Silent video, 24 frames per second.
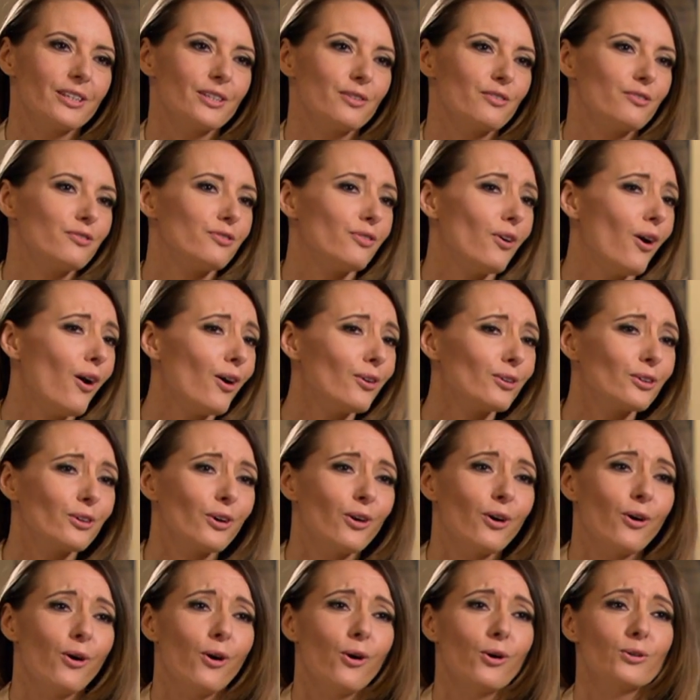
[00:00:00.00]
and phone
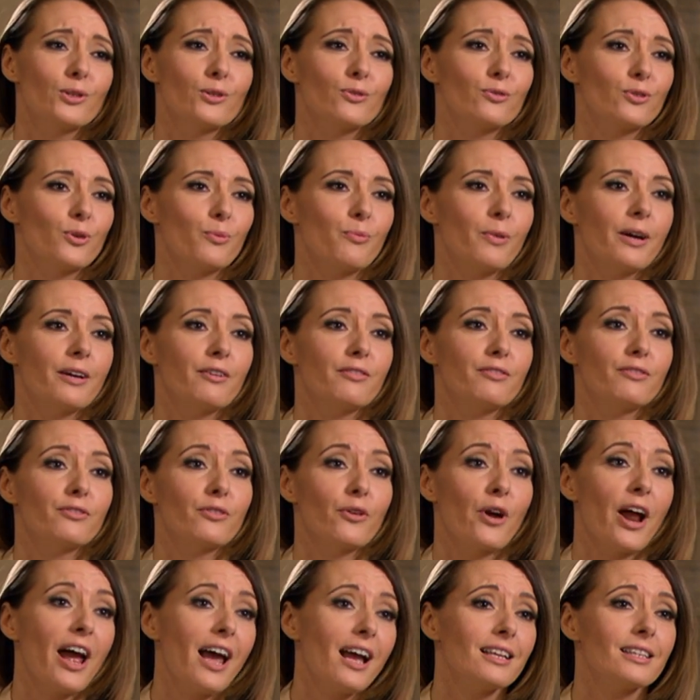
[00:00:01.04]
calls from my
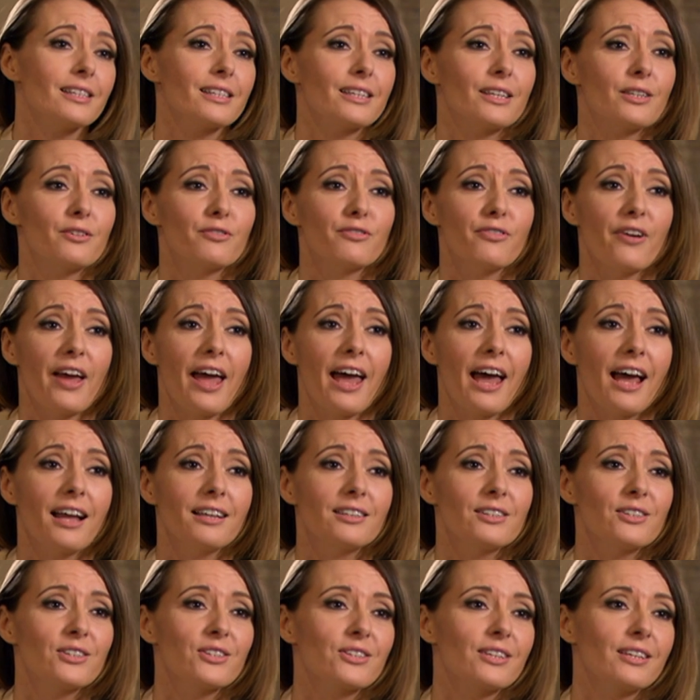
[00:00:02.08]
friends and
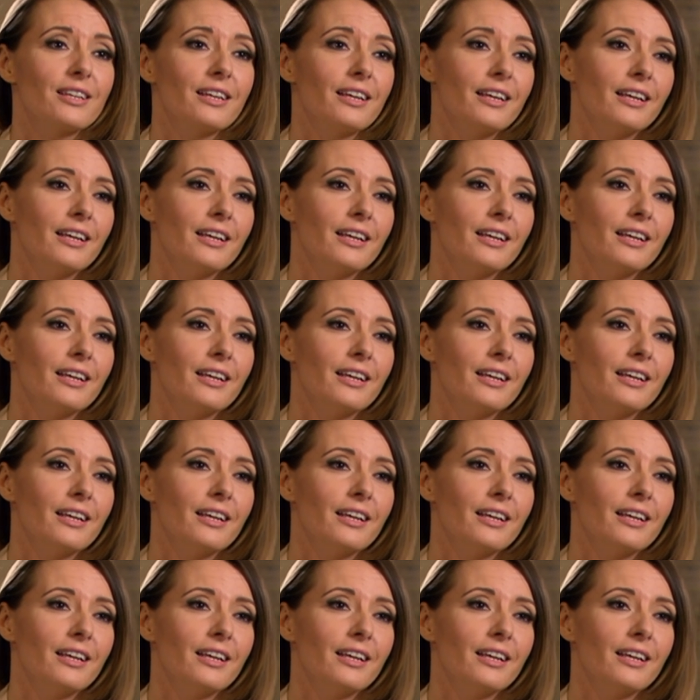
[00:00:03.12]
fans